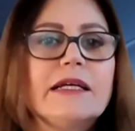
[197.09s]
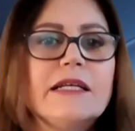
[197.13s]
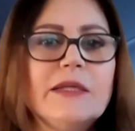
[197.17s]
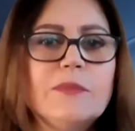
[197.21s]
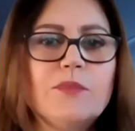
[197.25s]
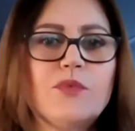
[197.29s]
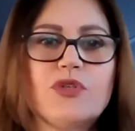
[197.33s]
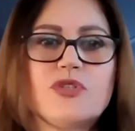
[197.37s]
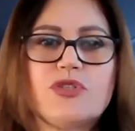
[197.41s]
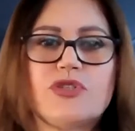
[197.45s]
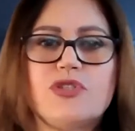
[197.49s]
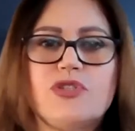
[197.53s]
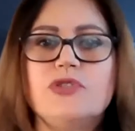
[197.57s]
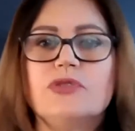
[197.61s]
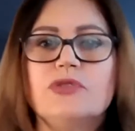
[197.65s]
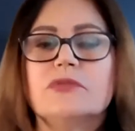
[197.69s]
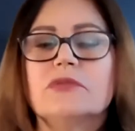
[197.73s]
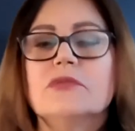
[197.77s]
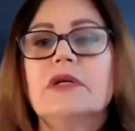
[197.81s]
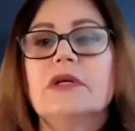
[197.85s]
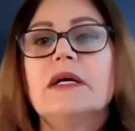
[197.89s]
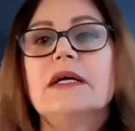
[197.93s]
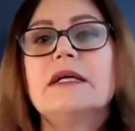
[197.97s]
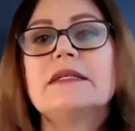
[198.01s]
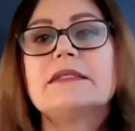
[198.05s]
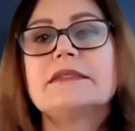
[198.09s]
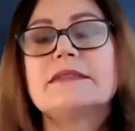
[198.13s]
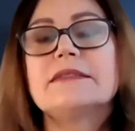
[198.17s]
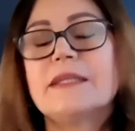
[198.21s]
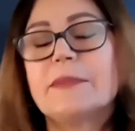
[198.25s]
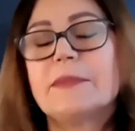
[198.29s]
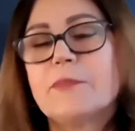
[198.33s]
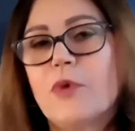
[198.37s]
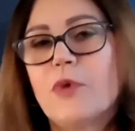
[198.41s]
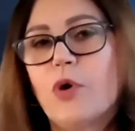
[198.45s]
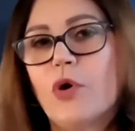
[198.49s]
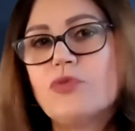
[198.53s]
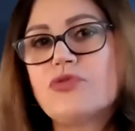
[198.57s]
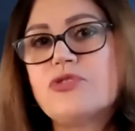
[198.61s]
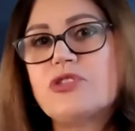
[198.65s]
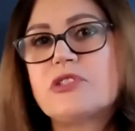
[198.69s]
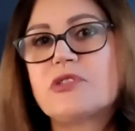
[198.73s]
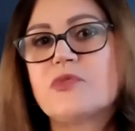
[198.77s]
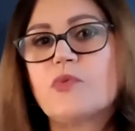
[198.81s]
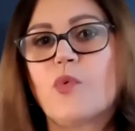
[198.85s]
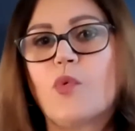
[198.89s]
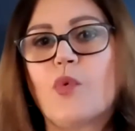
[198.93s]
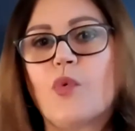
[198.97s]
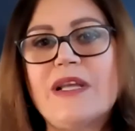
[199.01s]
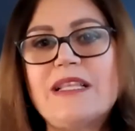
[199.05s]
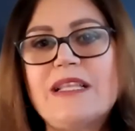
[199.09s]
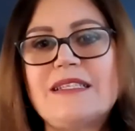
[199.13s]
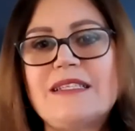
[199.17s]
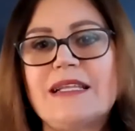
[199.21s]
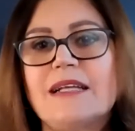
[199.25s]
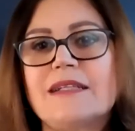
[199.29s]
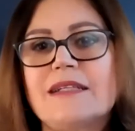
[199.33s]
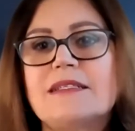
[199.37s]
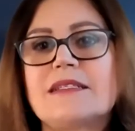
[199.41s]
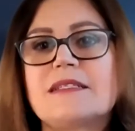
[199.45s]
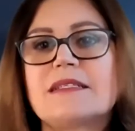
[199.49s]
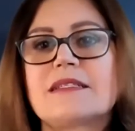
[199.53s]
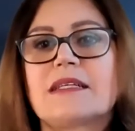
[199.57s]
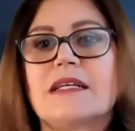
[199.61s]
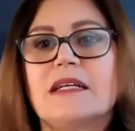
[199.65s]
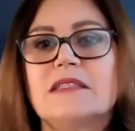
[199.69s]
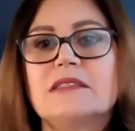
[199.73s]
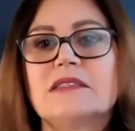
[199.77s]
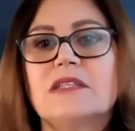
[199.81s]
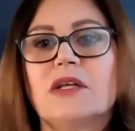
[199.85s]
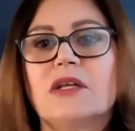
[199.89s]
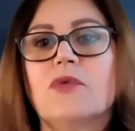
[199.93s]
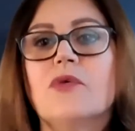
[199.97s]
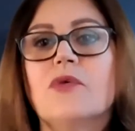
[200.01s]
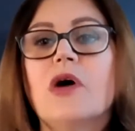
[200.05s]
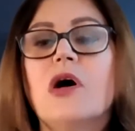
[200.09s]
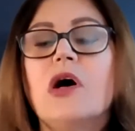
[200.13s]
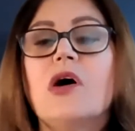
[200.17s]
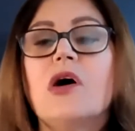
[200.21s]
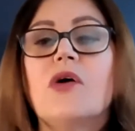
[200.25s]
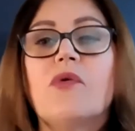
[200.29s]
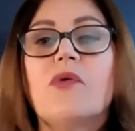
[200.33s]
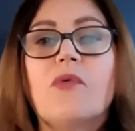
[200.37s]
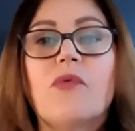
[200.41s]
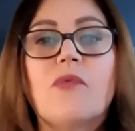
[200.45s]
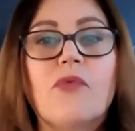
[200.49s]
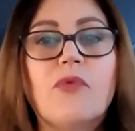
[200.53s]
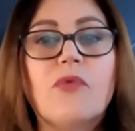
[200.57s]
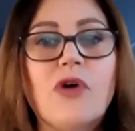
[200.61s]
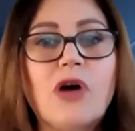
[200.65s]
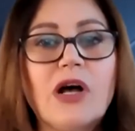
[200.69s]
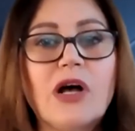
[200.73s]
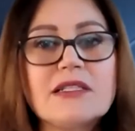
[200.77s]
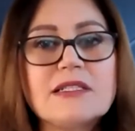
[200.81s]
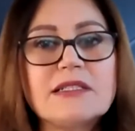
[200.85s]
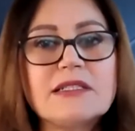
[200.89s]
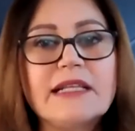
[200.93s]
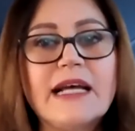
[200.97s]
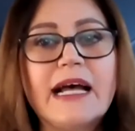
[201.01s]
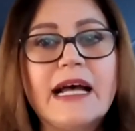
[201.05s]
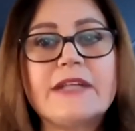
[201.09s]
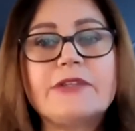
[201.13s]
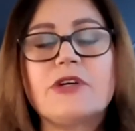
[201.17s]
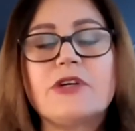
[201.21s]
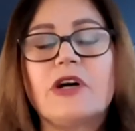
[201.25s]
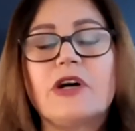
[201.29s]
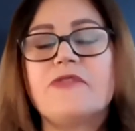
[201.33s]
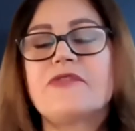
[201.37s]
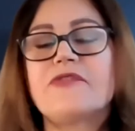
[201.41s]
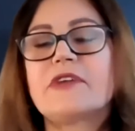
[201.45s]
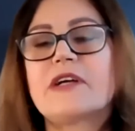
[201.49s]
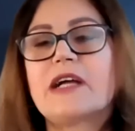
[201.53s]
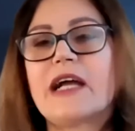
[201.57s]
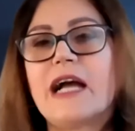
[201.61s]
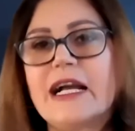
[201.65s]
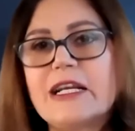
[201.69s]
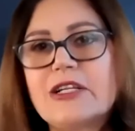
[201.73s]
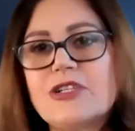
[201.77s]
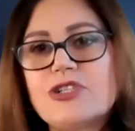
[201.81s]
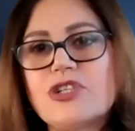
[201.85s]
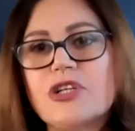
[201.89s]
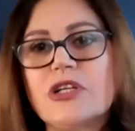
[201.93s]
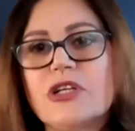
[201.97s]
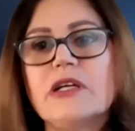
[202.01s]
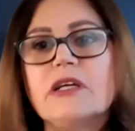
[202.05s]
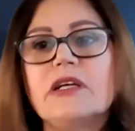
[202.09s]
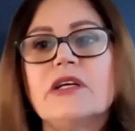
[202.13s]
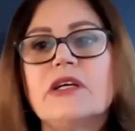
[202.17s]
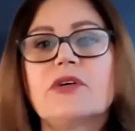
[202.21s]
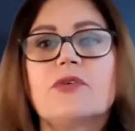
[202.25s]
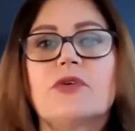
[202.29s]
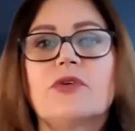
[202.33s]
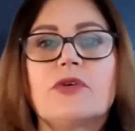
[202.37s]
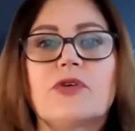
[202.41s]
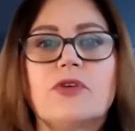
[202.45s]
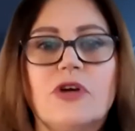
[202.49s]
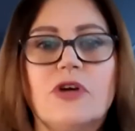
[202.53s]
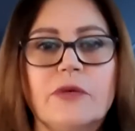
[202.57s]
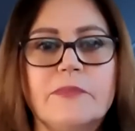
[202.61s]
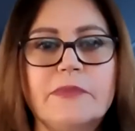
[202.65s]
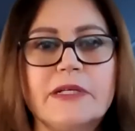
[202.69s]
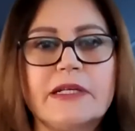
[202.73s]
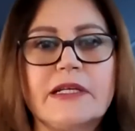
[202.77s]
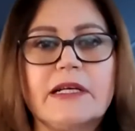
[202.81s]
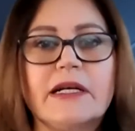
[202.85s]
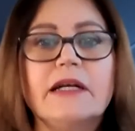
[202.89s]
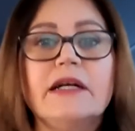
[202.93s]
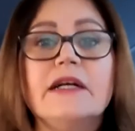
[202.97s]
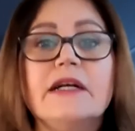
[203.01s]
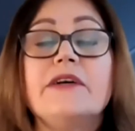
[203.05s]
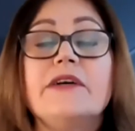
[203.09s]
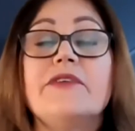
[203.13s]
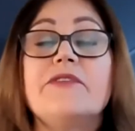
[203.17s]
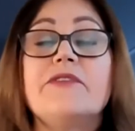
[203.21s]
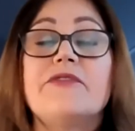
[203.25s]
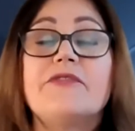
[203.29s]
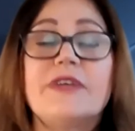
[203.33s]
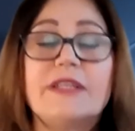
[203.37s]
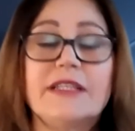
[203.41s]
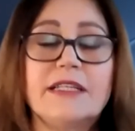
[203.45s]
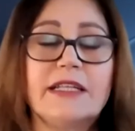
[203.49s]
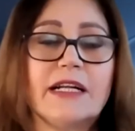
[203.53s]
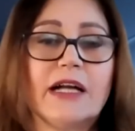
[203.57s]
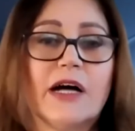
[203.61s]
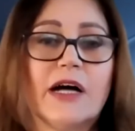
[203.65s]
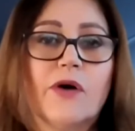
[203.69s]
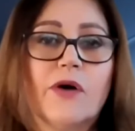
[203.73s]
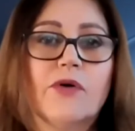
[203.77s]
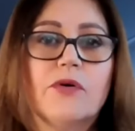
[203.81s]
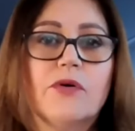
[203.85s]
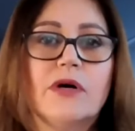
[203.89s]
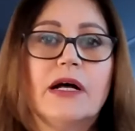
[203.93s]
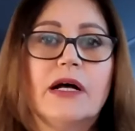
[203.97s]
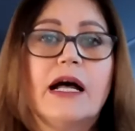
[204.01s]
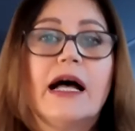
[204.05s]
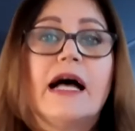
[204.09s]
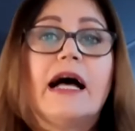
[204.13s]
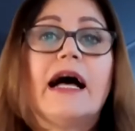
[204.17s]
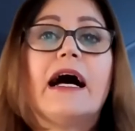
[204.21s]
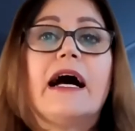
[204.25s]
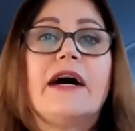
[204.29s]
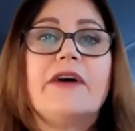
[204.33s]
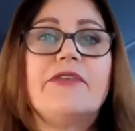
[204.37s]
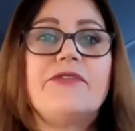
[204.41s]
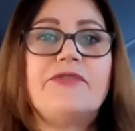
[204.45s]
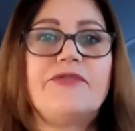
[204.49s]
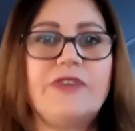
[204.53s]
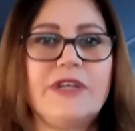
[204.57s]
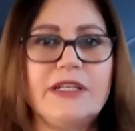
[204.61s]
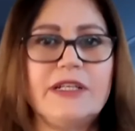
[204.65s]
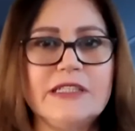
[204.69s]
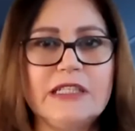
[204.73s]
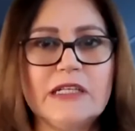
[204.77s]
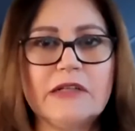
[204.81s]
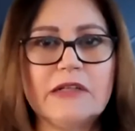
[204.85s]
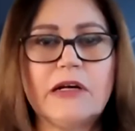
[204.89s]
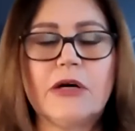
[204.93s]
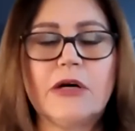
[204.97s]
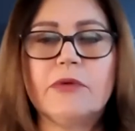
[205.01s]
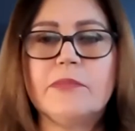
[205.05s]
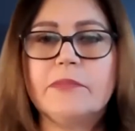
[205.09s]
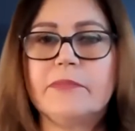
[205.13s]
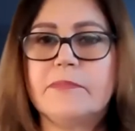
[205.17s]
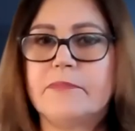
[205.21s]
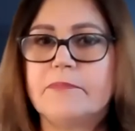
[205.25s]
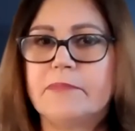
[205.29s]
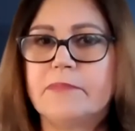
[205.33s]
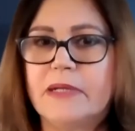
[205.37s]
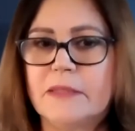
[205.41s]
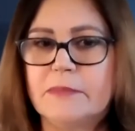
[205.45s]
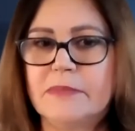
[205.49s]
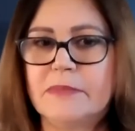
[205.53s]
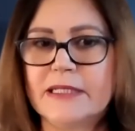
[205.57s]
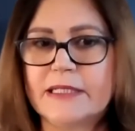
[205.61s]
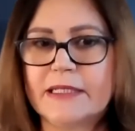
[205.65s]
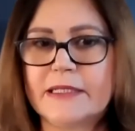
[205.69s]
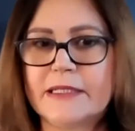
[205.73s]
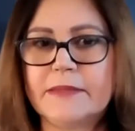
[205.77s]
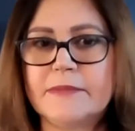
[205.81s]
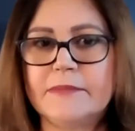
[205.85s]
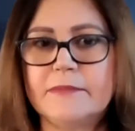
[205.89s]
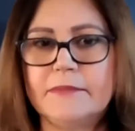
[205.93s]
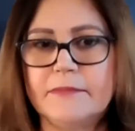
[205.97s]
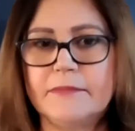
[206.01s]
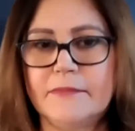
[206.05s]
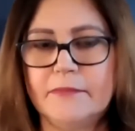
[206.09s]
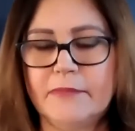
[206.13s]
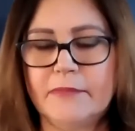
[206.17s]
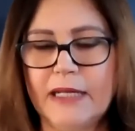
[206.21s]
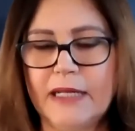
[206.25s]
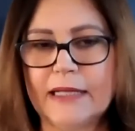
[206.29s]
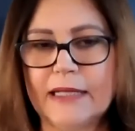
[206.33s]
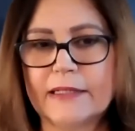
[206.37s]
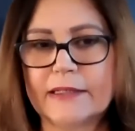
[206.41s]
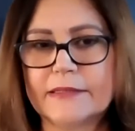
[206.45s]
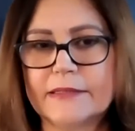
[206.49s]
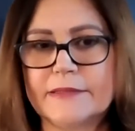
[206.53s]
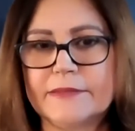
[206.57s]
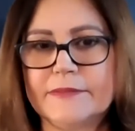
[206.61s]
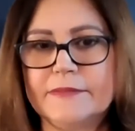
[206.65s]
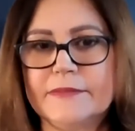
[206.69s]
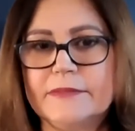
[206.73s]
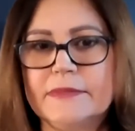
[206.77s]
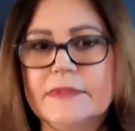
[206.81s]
In Brazil, the most recent scandal was that of Caixa Econômica Federal, a federal public bank.